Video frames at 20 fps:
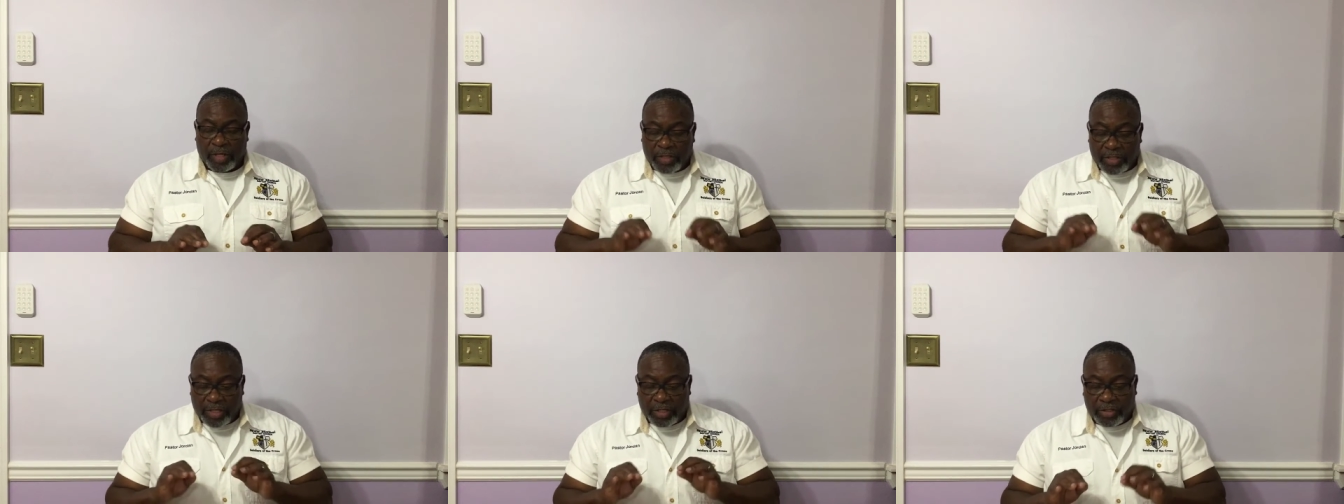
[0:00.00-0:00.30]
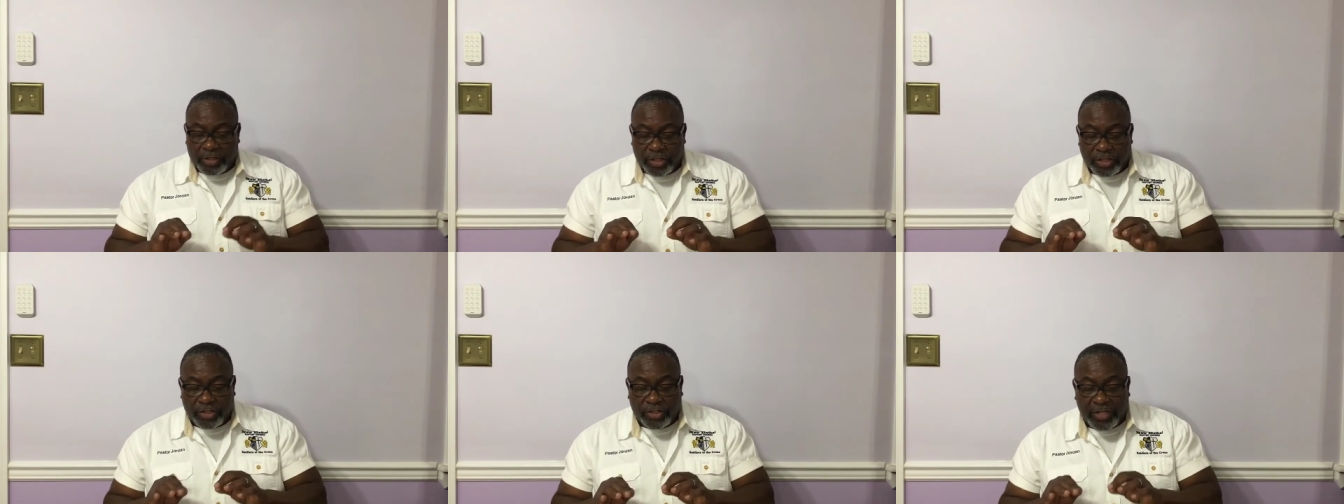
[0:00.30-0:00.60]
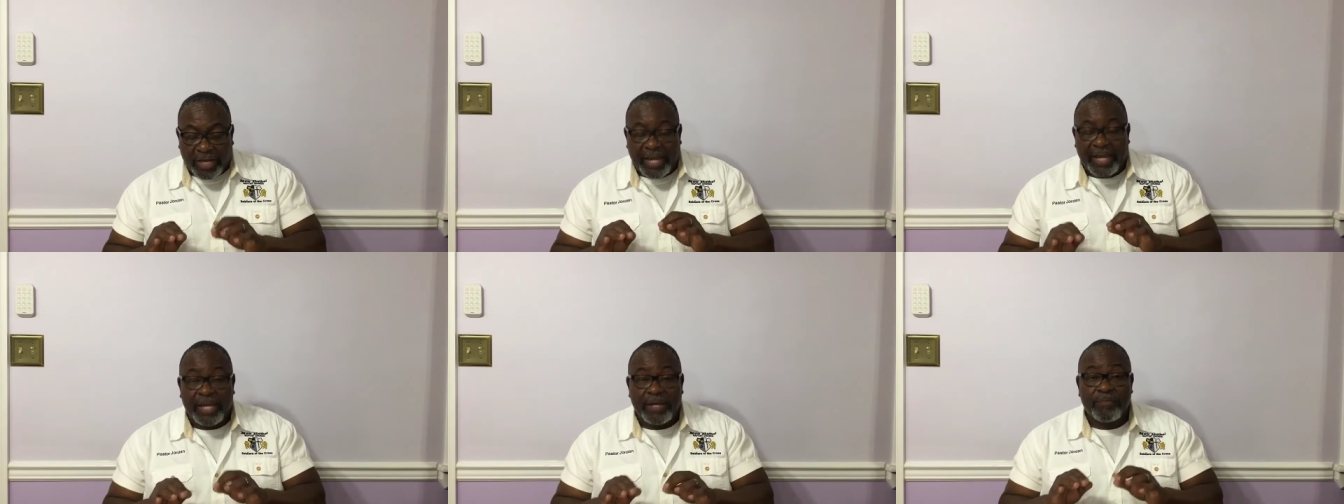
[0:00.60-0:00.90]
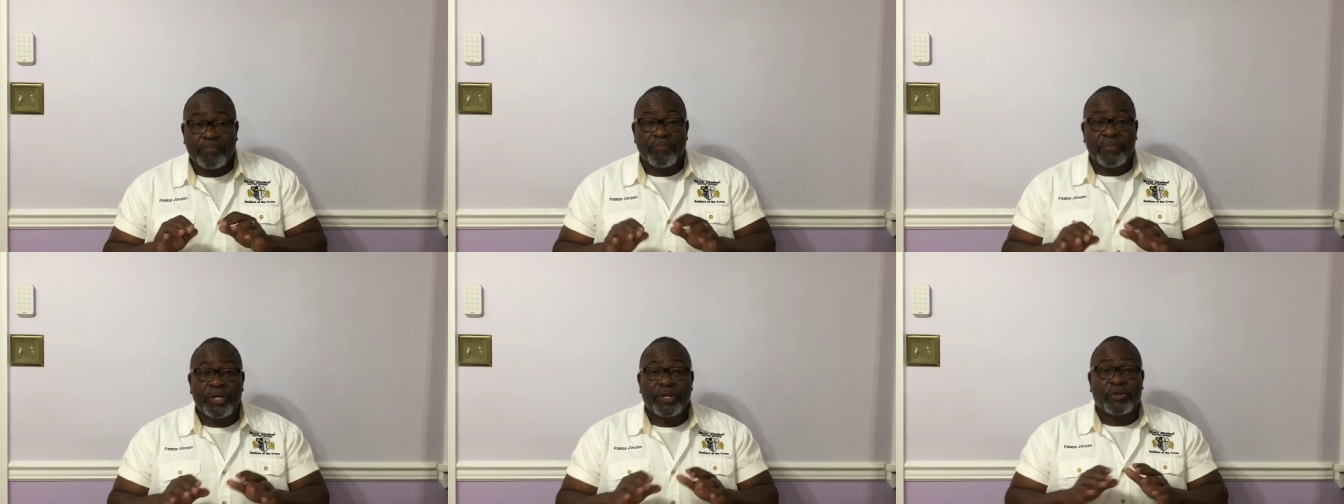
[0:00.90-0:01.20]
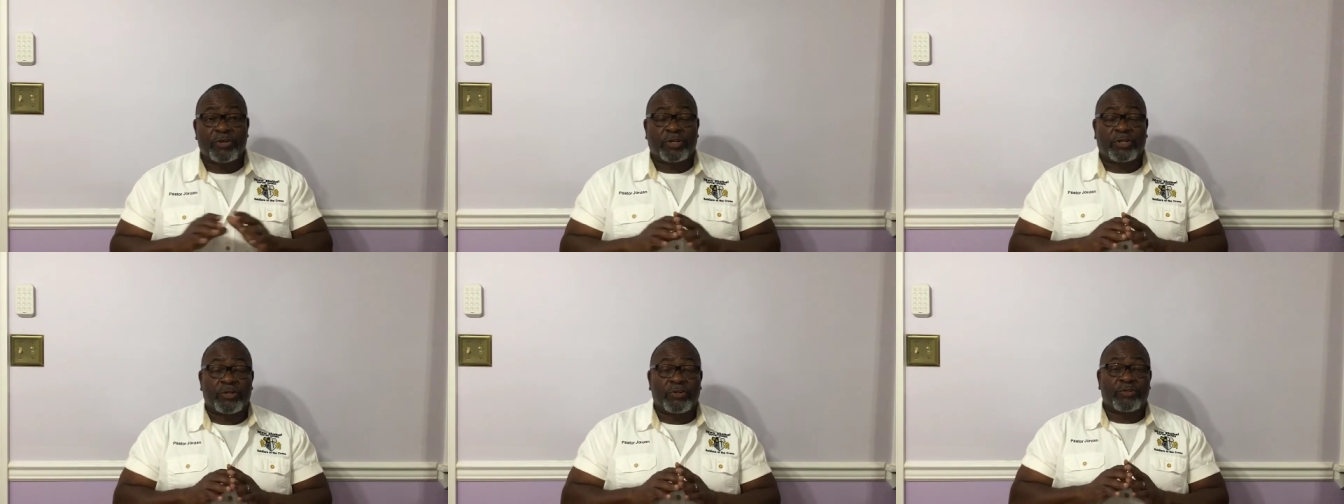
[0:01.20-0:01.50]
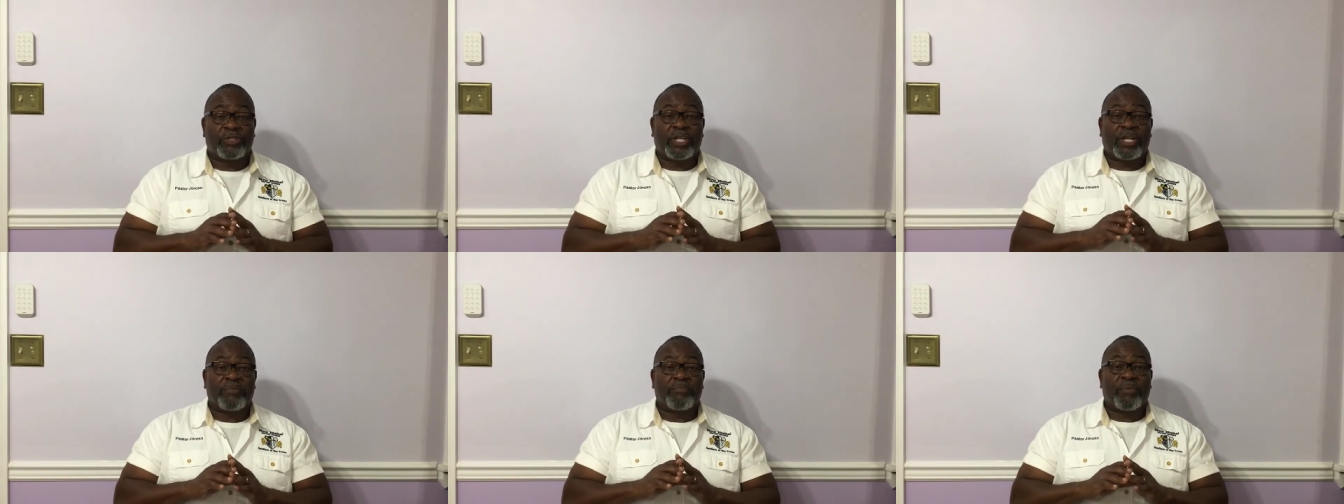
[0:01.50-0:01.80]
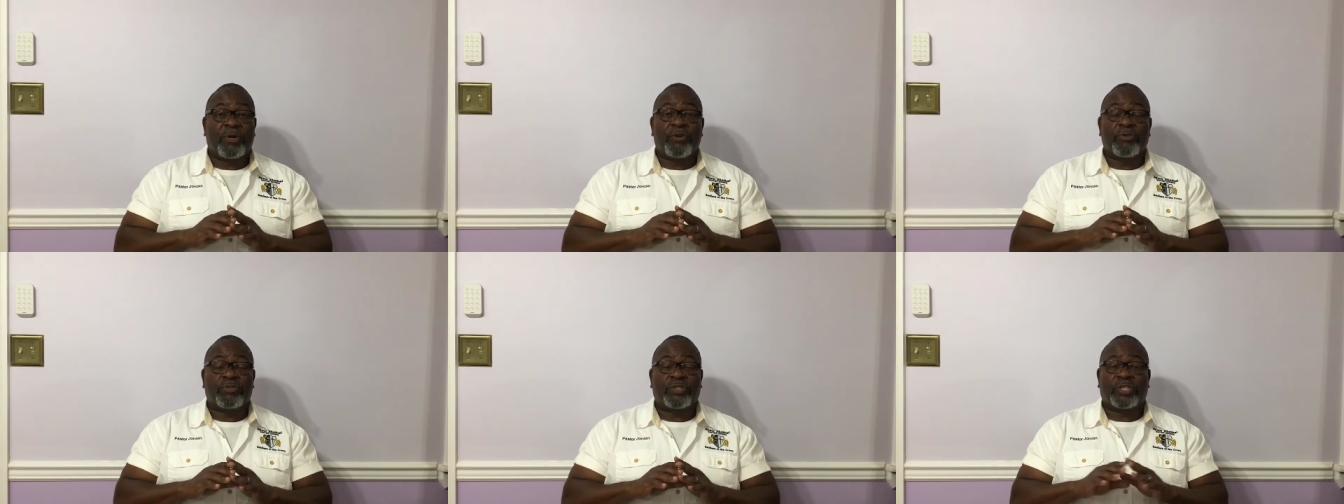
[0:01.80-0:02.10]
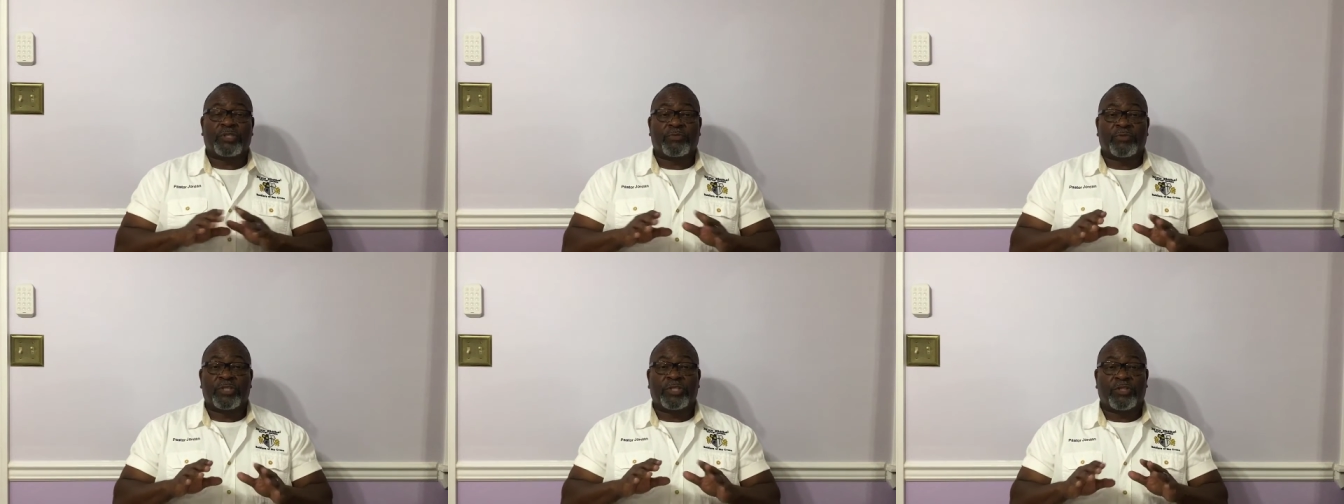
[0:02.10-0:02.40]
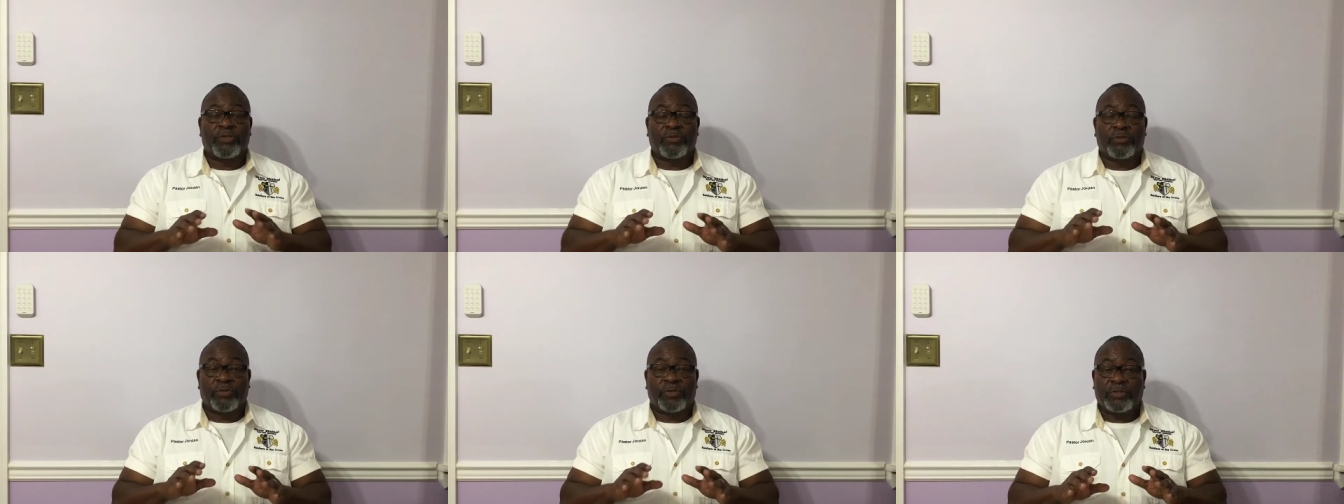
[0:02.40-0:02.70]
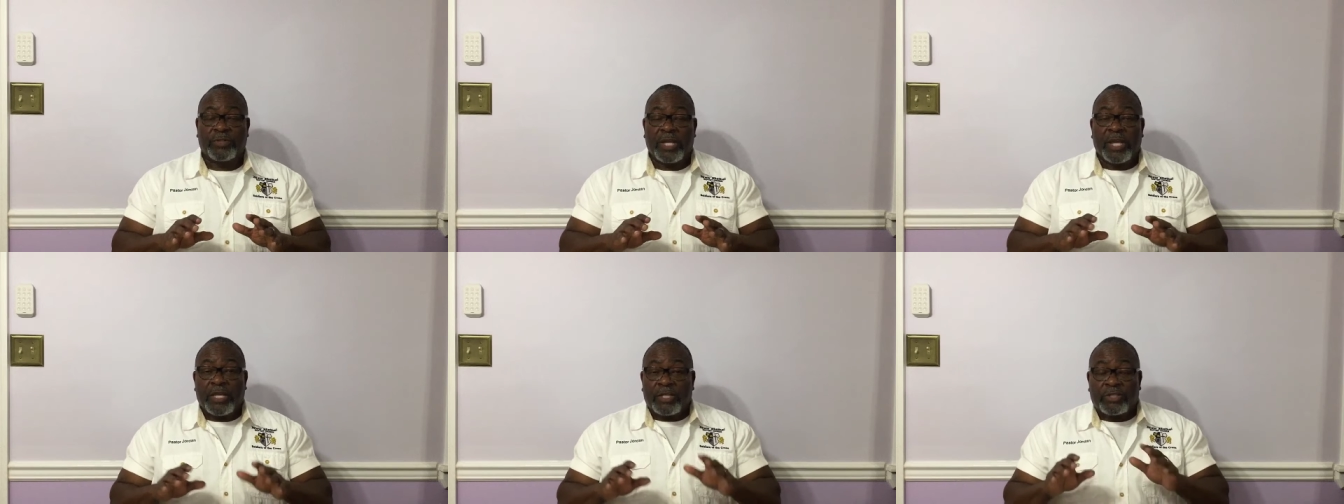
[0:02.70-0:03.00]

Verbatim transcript: the, the same miracles that Moses was doing